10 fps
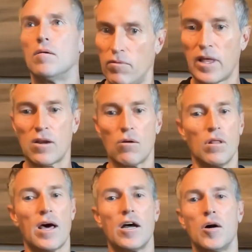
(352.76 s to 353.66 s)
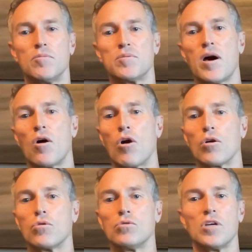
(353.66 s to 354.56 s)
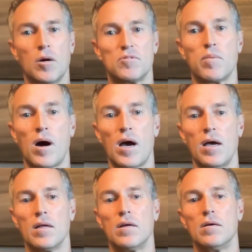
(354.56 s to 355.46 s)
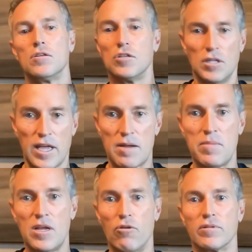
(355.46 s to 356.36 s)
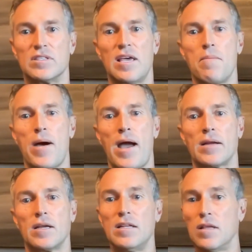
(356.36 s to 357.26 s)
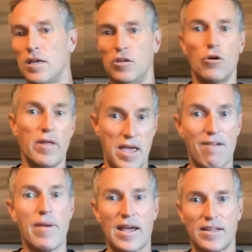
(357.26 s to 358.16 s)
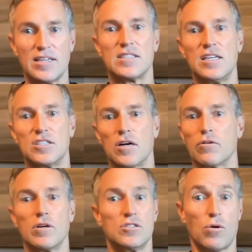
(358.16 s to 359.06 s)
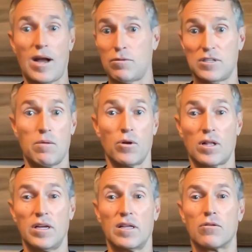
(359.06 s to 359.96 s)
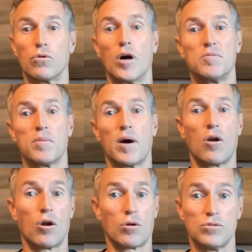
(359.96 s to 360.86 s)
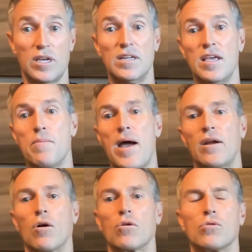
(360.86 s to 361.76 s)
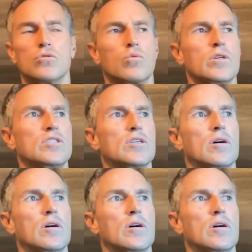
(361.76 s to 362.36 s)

landed on a lot of HubSpot articles. HubSpot led me over to Impact, and they have backlinks to each other. And so I was able to click through HubSpot articles into Impact articles, which